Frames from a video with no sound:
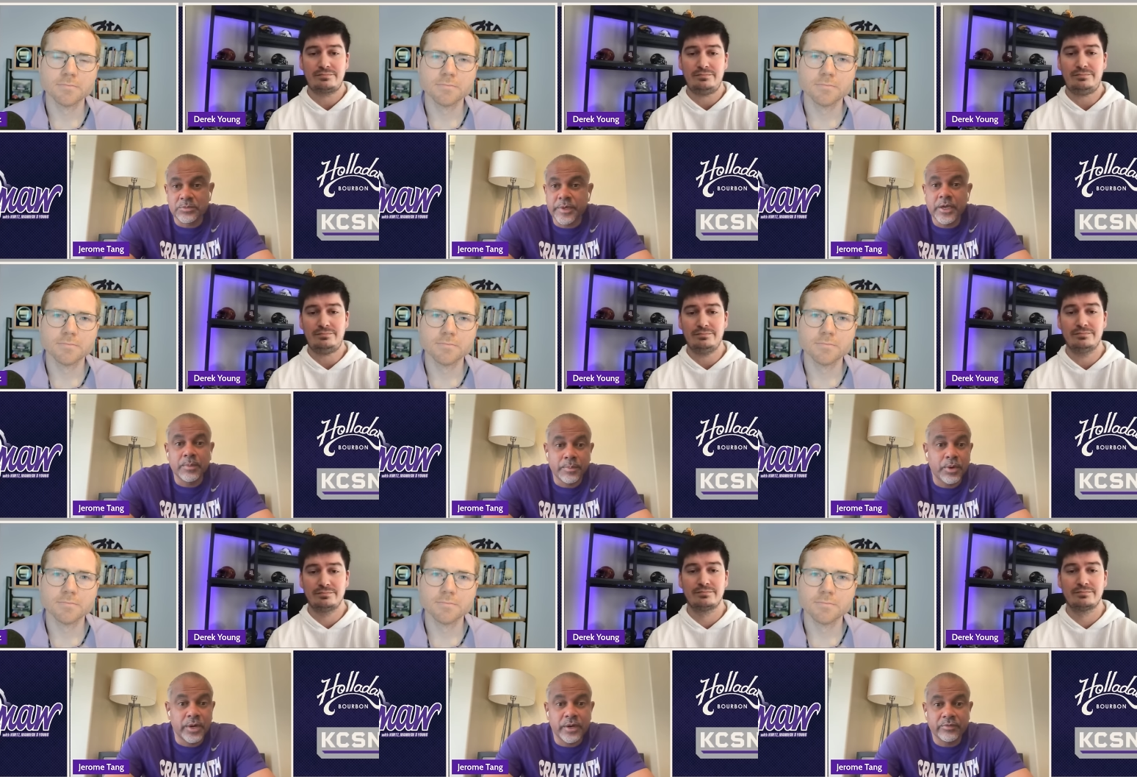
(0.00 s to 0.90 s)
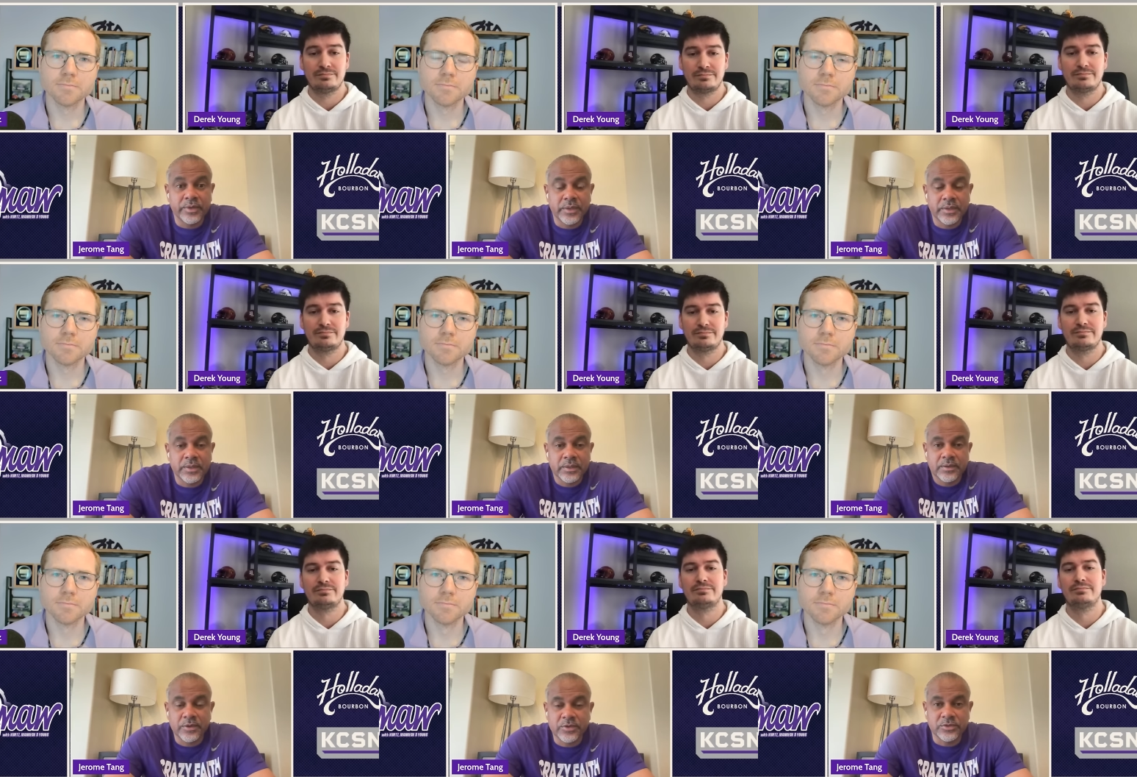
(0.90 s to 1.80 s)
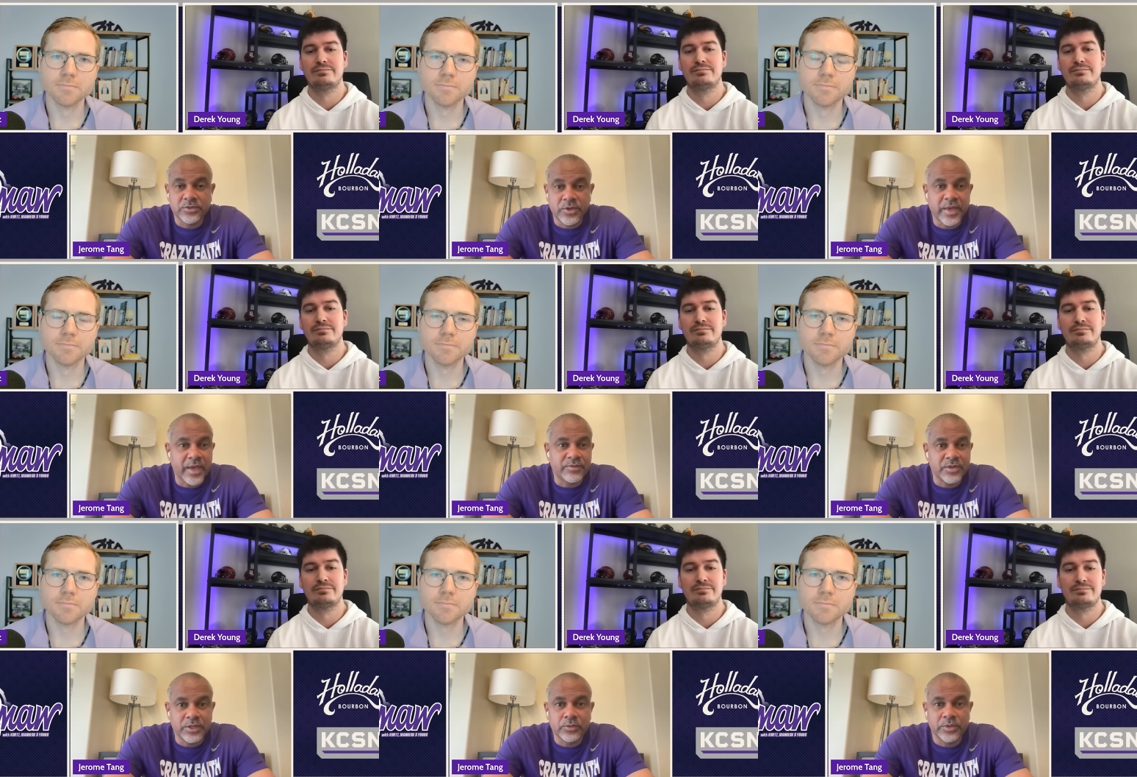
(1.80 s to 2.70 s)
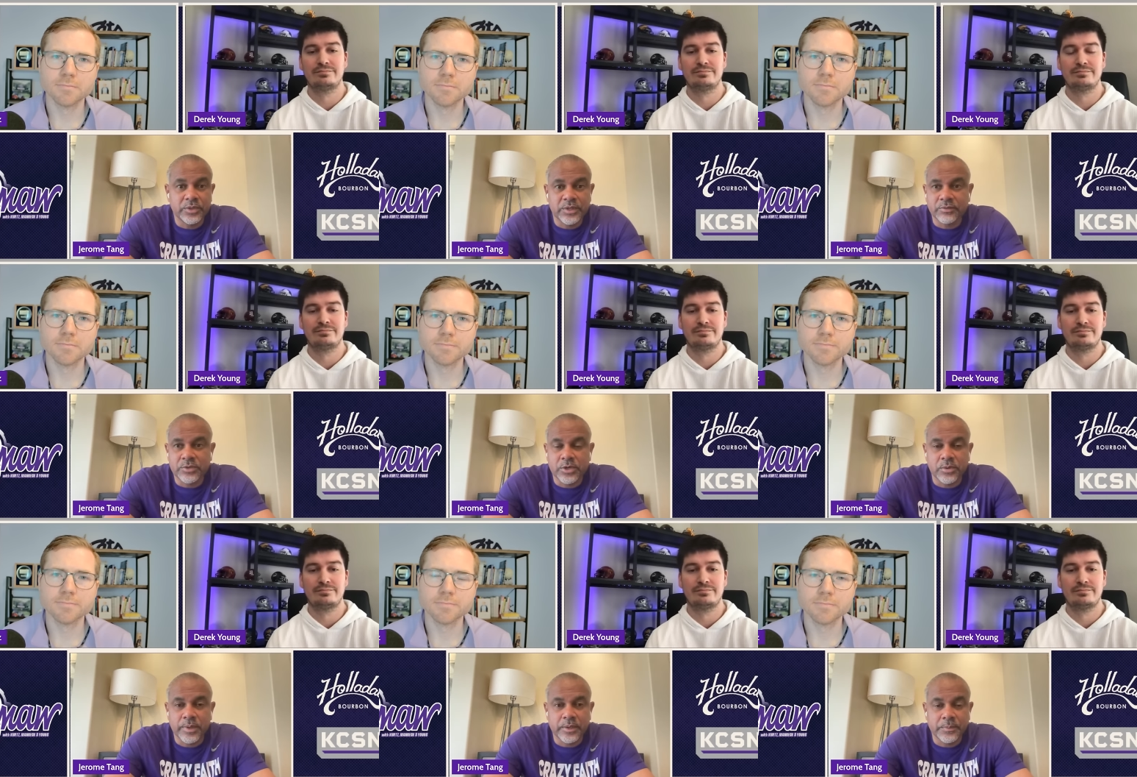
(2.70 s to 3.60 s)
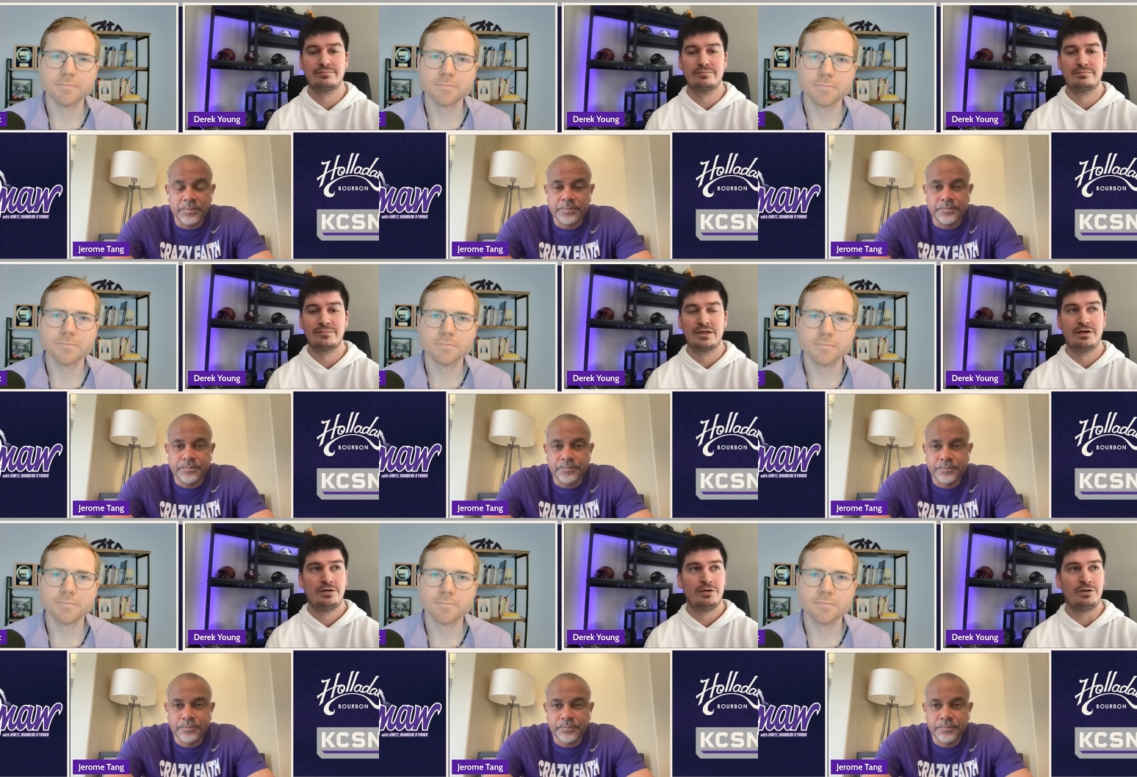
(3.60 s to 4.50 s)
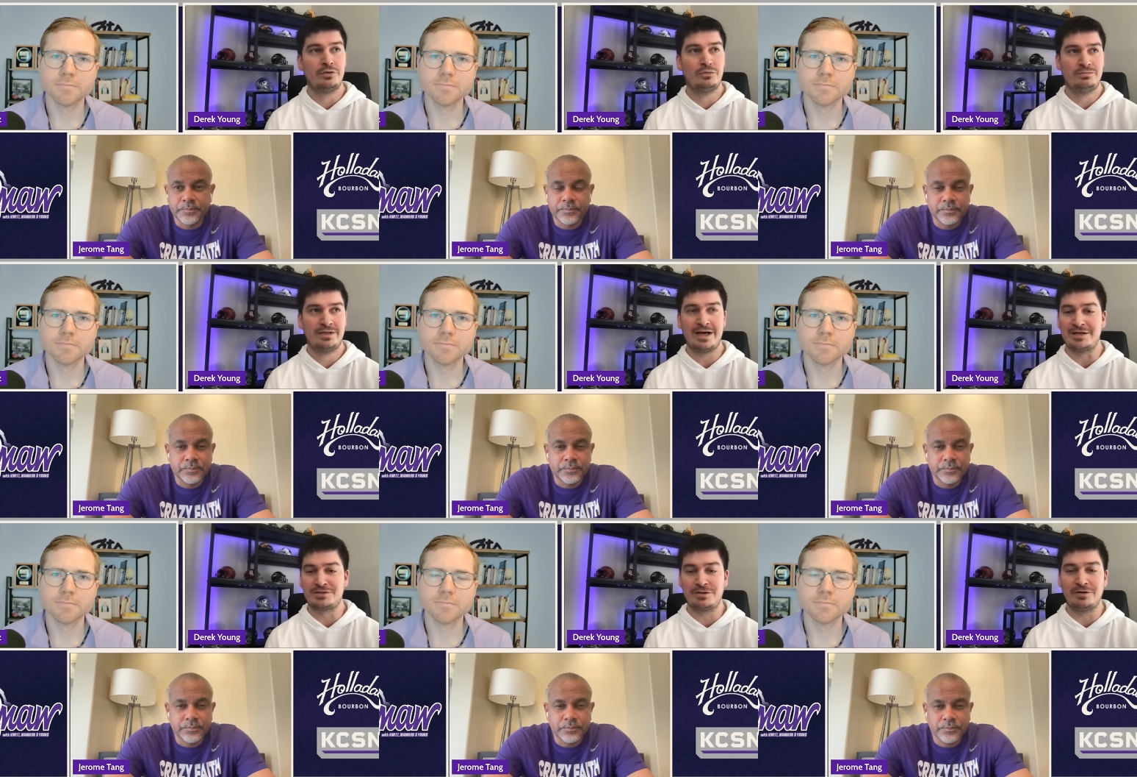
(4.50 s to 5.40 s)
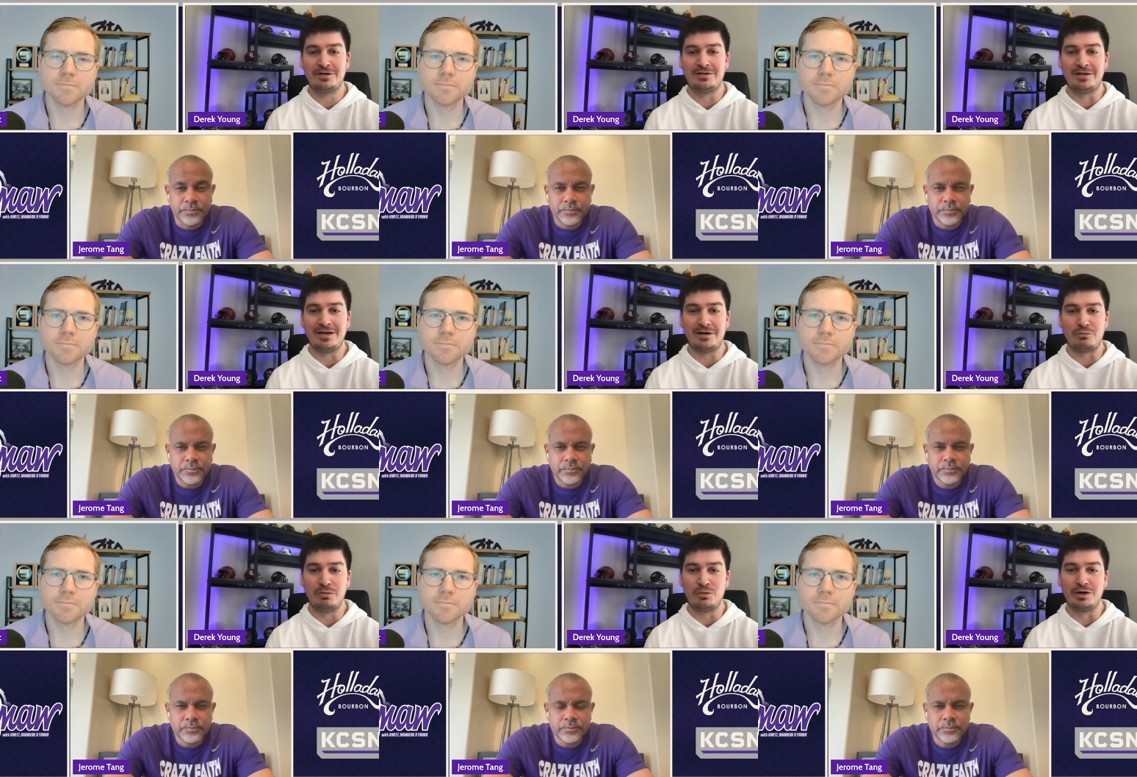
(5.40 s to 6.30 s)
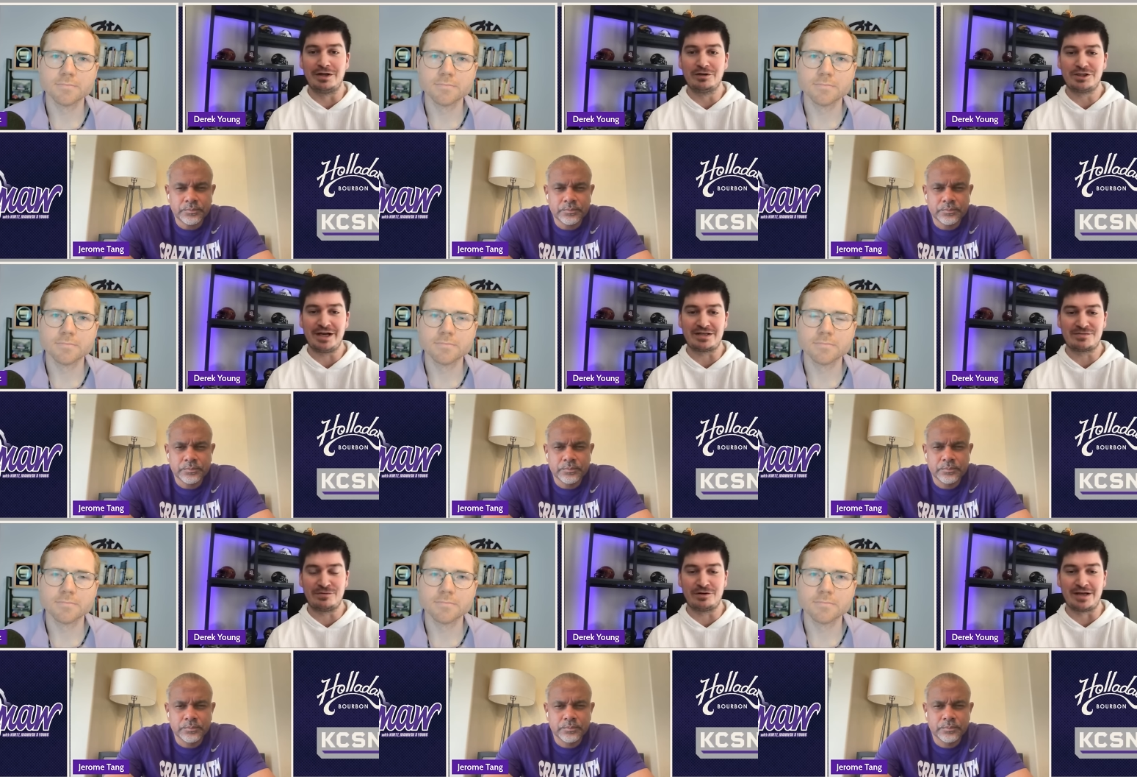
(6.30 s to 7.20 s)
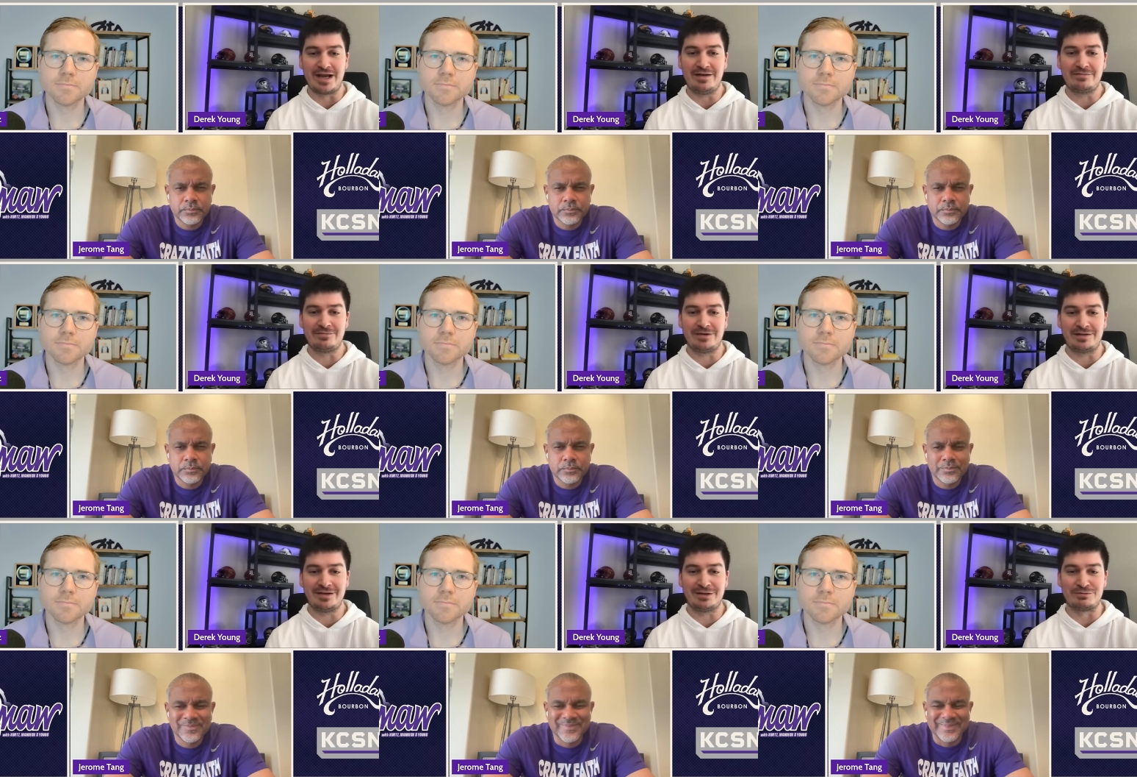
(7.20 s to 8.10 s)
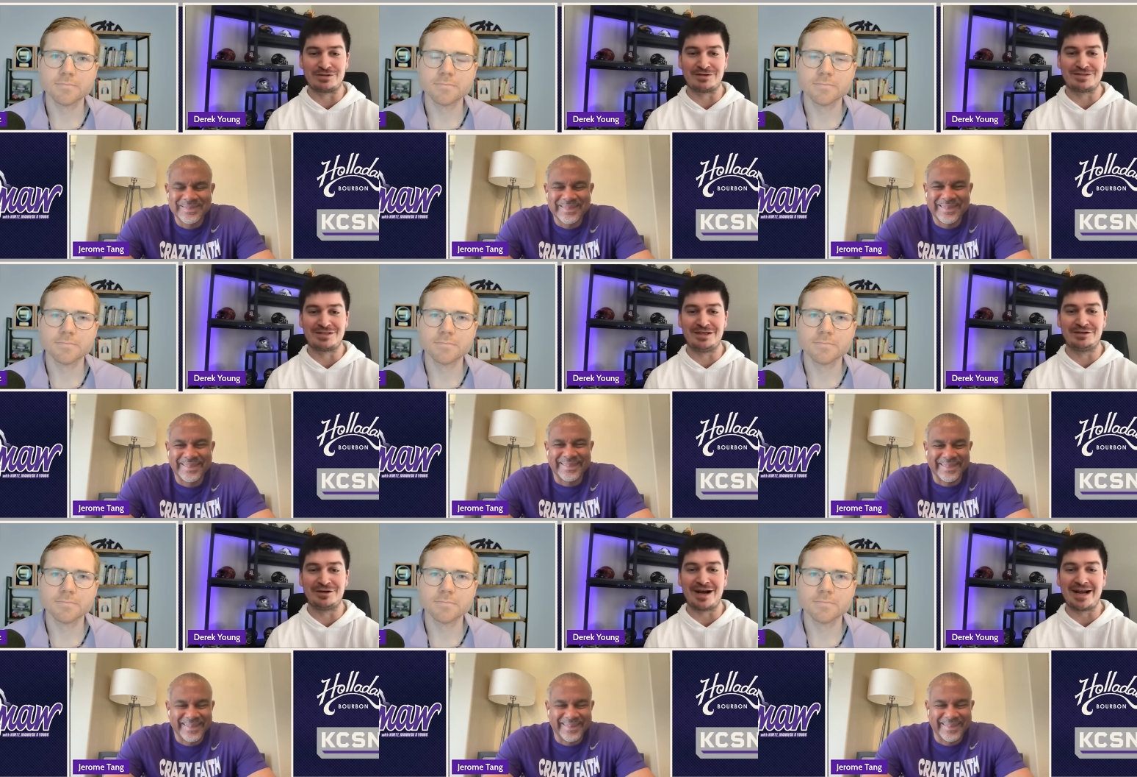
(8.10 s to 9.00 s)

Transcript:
Speaker 1: become a part of it, and you just, you have to deal with it. You have to talk about it
Speaker 2: you kind of started the uh, one more year chance for Dave. I think it was on senior